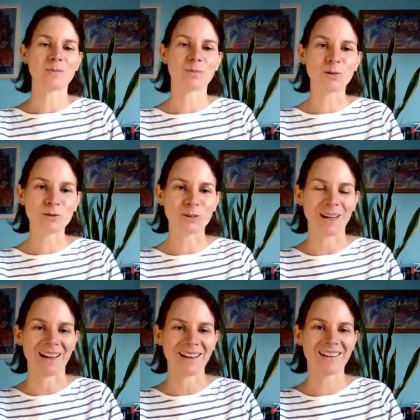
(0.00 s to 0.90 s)

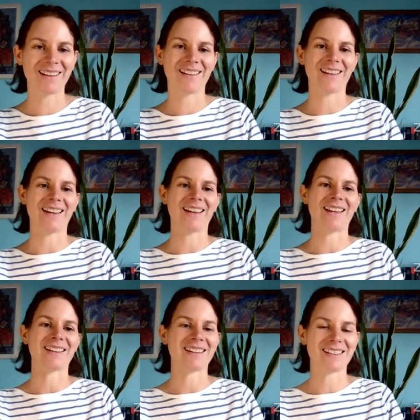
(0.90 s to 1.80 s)
moving
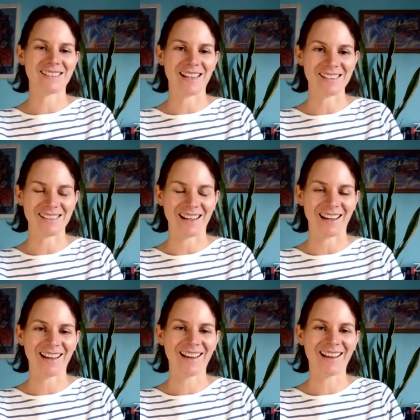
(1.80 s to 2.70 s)
and
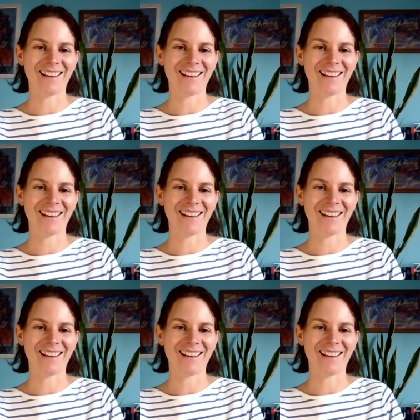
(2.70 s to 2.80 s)
sensing.